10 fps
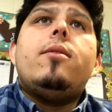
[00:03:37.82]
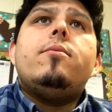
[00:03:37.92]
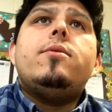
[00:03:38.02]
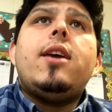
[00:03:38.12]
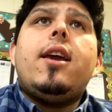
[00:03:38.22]

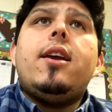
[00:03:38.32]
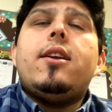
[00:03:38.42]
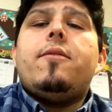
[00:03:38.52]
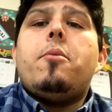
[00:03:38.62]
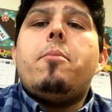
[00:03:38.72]
taking
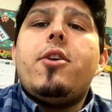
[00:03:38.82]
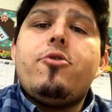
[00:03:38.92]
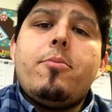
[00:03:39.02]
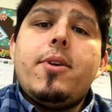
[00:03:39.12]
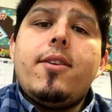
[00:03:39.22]
of the
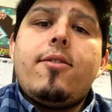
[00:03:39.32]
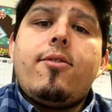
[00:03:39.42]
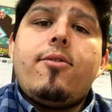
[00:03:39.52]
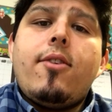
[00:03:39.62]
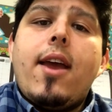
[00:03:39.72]

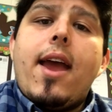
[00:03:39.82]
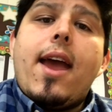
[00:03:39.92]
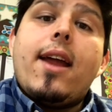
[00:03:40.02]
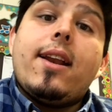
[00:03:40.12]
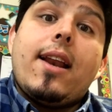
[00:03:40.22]
measurements,
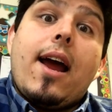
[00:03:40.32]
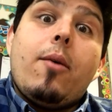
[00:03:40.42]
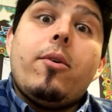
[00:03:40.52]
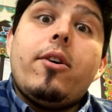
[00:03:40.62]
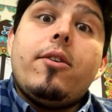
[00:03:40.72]
and then I
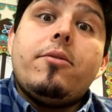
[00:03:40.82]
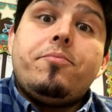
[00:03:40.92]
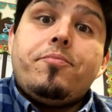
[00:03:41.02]
will